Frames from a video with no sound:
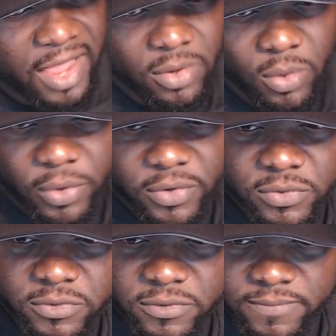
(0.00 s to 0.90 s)

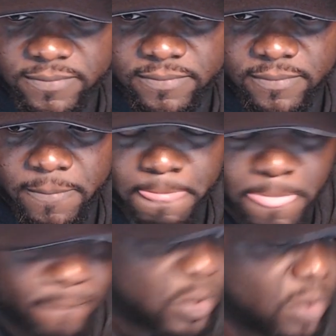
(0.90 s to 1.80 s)
lawyers.
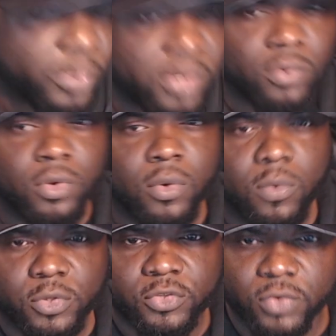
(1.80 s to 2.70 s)
No, we don't know
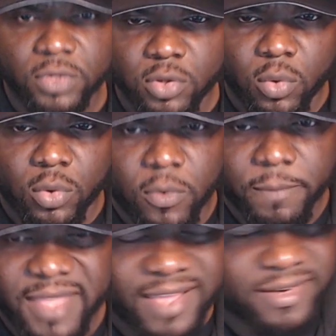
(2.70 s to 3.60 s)
what's really going on
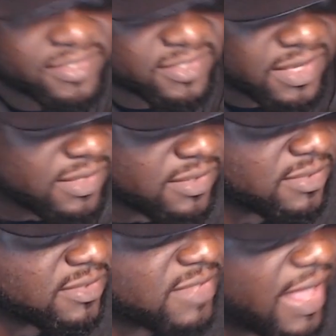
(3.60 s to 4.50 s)
behind the
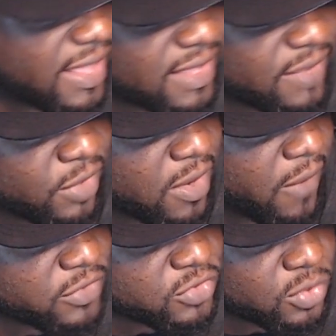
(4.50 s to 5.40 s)
scenes. Like, in
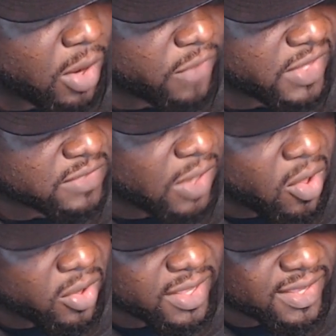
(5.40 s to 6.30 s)
regards to, are they
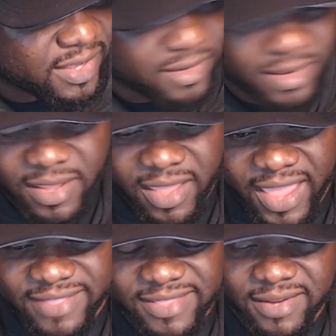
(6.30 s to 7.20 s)
talking?
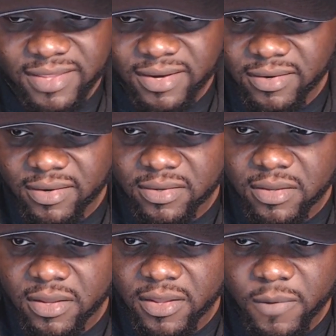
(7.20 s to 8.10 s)
And then it didn't look
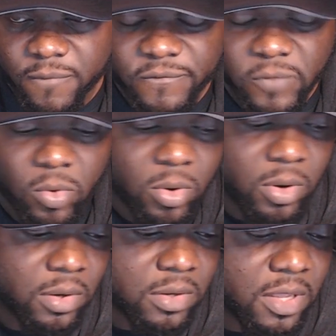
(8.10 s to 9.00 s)
good
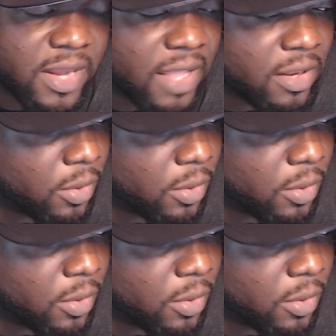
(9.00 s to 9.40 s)
for Canelo to